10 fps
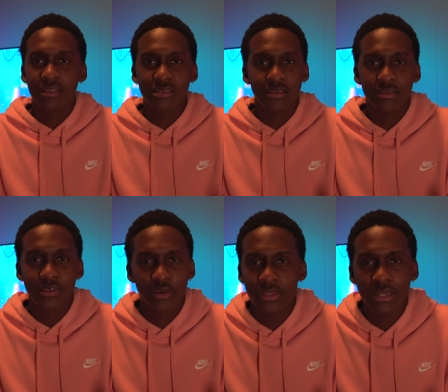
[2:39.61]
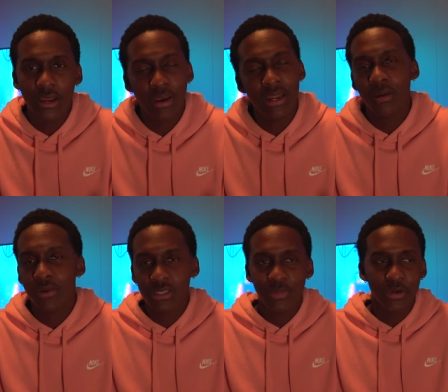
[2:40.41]
It's a, during the day right now,
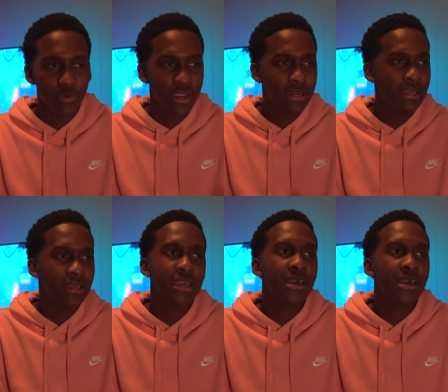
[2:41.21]
but it's been raining.